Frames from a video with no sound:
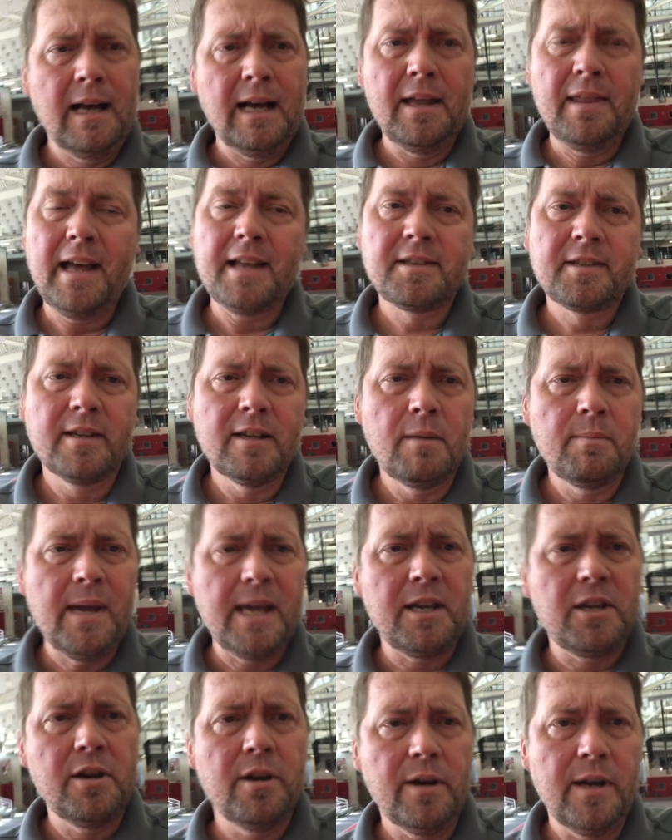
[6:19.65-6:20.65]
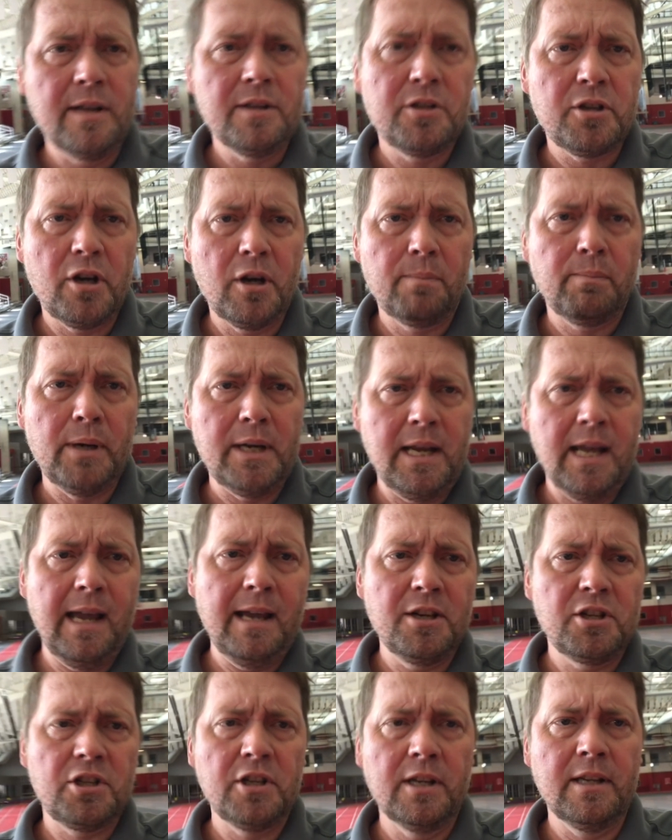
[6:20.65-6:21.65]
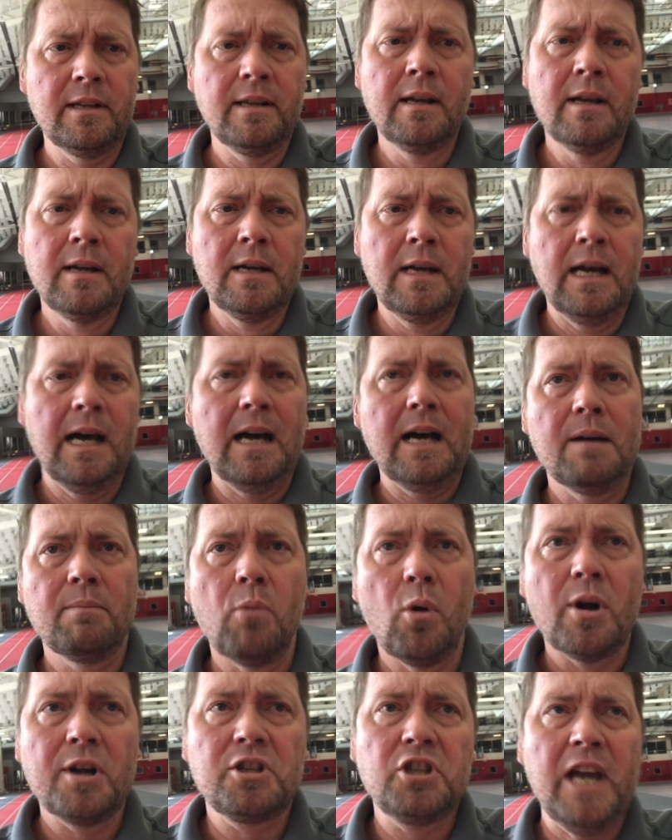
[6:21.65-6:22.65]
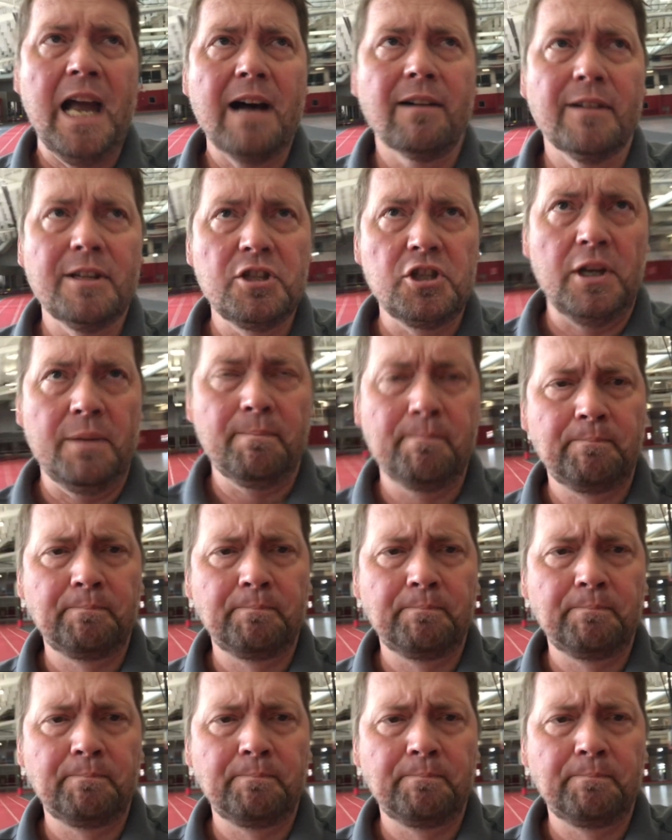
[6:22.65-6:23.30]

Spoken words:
that's going to make your interpretation more challenging.